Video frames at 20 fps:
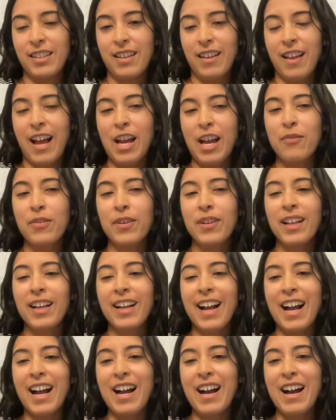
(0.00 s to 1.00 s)
I feel
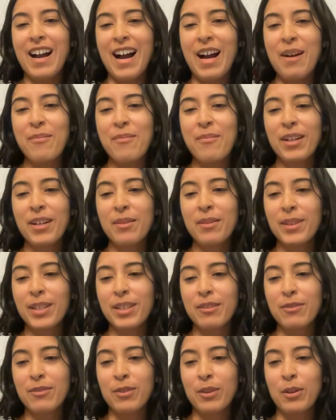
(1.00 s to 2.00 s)
like videos. I'm not a
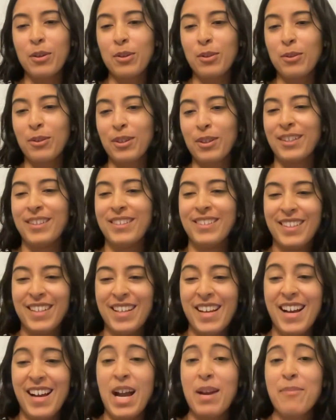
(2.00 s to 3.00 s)
big photo girl.
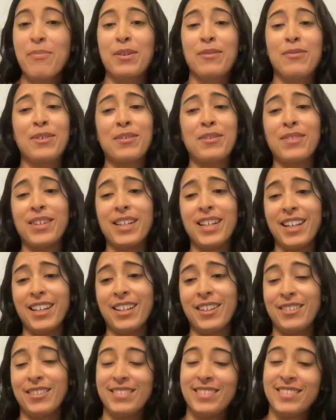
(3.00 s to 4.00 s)
I prefer
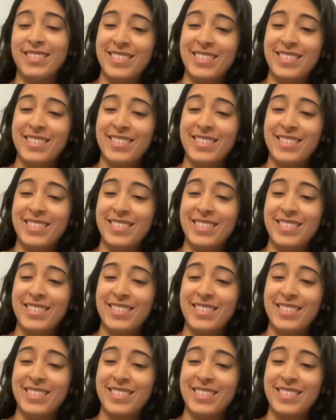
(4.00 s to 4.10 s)
video.